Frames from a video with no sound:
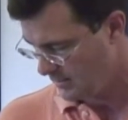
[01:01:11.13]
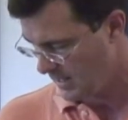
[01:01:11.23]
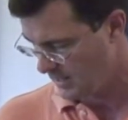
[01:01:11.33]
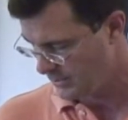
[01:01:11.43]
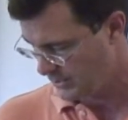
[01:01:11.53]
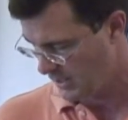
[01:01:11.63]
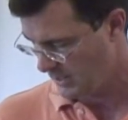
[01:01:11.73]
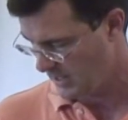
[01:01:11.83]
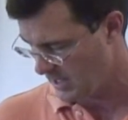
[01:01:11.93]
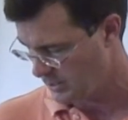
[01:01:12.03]
and
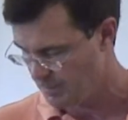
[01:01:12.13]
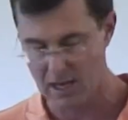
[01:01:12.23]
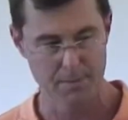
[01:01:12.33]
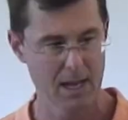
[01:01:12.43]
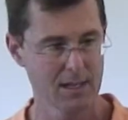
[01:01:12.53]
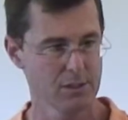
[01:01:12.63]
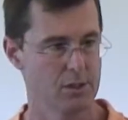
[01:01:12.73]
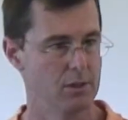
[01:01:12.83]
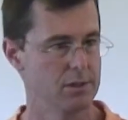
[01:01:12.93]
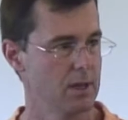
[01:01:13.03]
sin against my
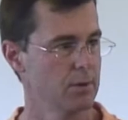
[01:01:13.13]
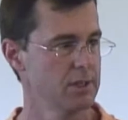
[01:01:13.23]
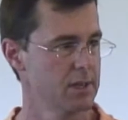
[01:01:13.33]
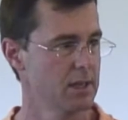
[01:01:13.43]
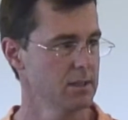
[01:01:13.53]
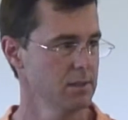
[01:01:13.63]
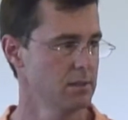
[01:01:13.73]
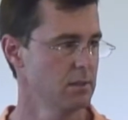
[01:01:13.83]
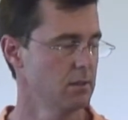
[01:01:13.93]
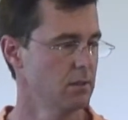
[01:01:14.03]
master? Is that what he
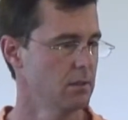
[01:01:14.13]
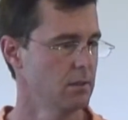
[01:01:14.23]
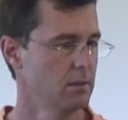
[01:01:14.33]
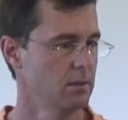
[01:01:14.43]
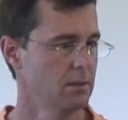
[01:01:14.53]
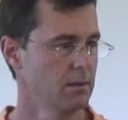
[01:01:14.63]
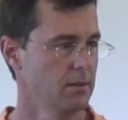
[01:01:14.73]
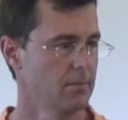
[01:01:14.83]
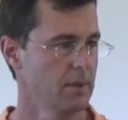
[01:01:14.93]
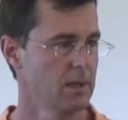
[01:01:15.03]
says?
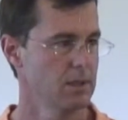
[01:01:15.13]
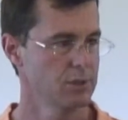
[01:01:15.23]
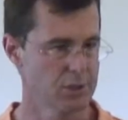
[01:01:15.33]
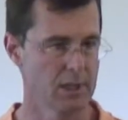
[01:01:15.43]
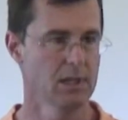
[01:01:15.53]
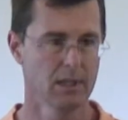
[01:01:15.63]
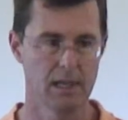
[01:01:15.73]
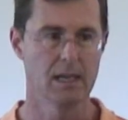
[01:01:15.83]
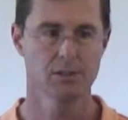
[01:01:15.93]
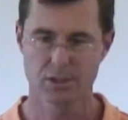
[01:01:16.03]
Sin
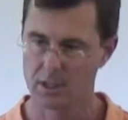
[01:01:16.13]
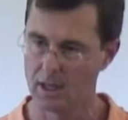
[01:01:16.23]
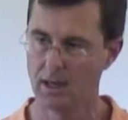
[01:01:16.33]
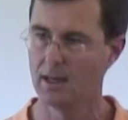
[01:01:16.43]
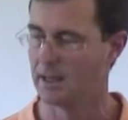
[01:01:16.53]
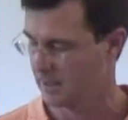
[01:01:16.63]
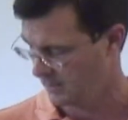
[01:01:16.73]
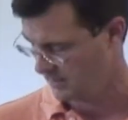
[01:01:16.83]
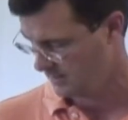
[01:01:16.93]
against God.